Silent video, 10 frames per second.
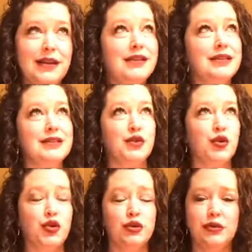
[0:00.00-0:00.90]
this
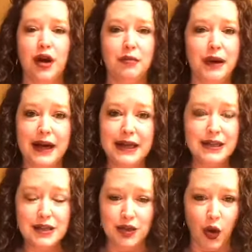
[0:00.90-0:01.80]
little group called Body
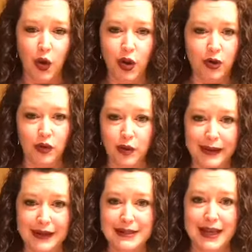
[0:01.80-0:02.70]
and Soul
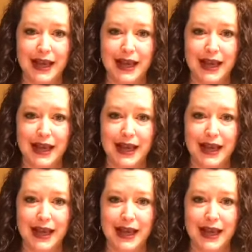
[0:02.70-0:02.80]
Aerobics,